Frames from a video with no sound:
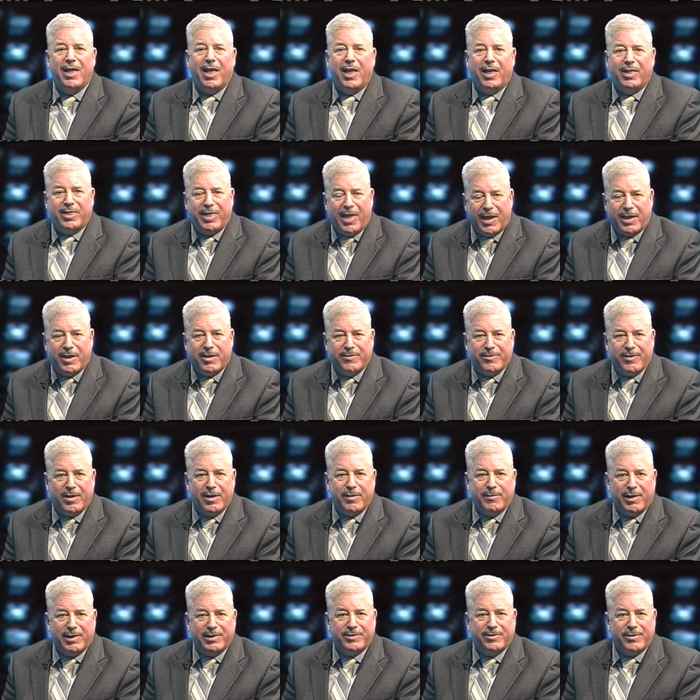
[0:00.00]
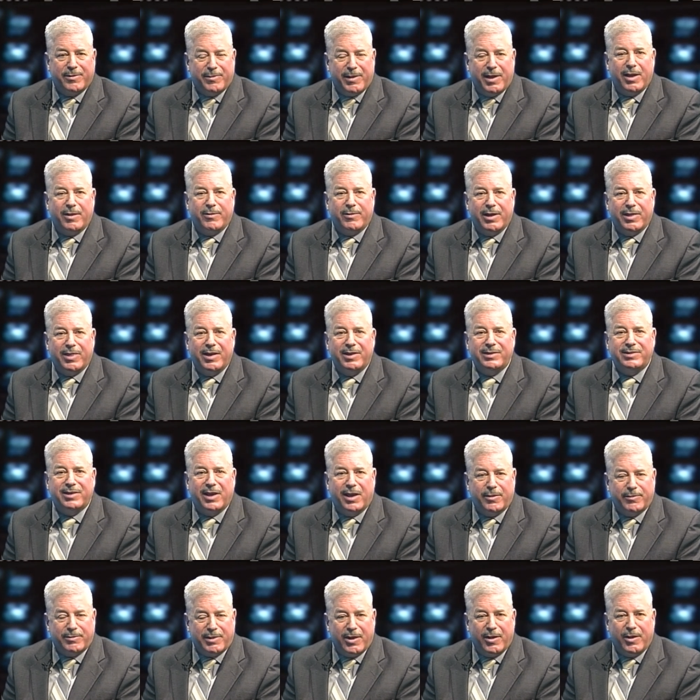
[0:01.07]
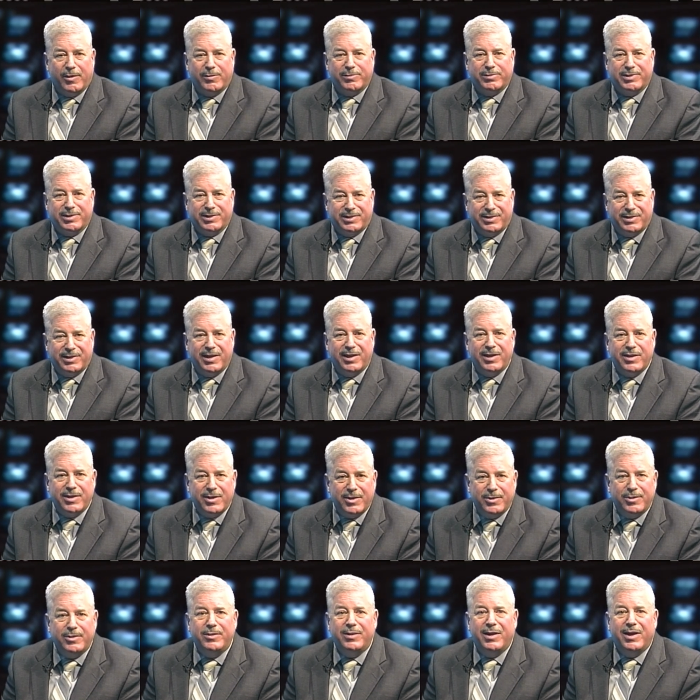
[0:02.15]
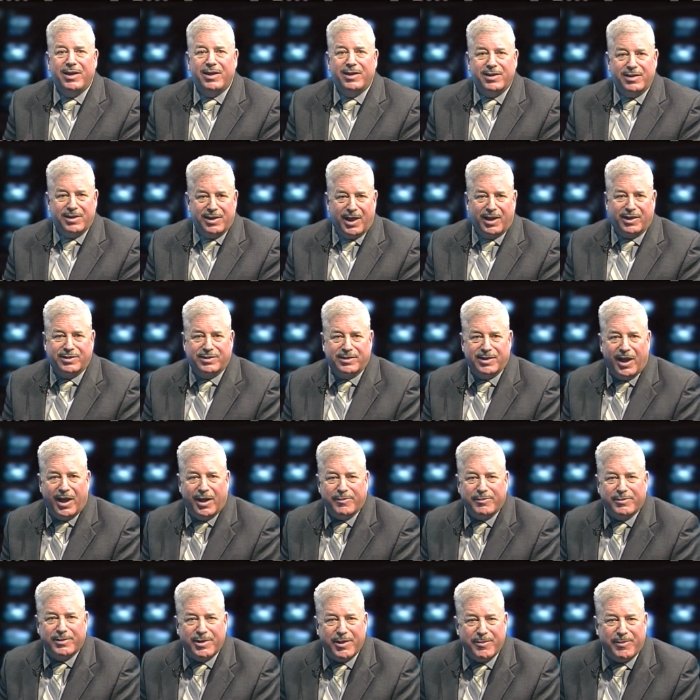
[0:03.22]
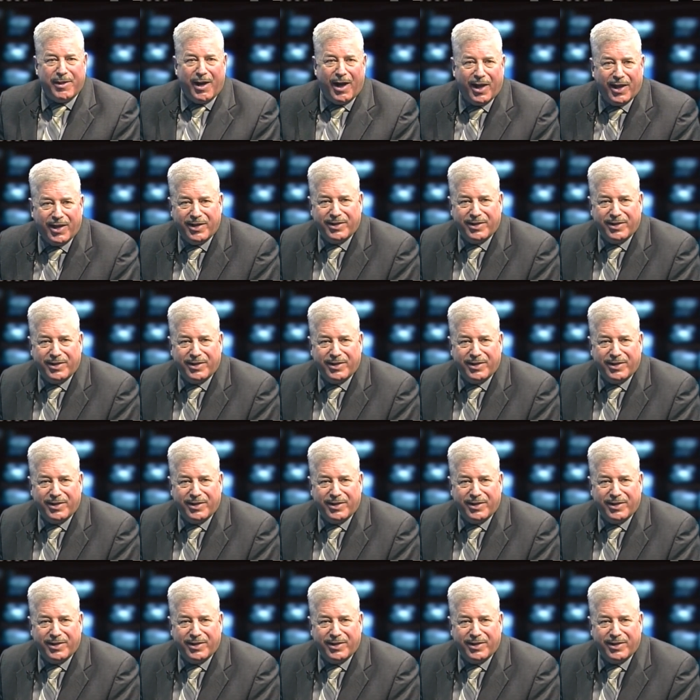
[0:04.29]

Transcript: Thank you very much for being with us, and we hope to see you next time. Goodbye.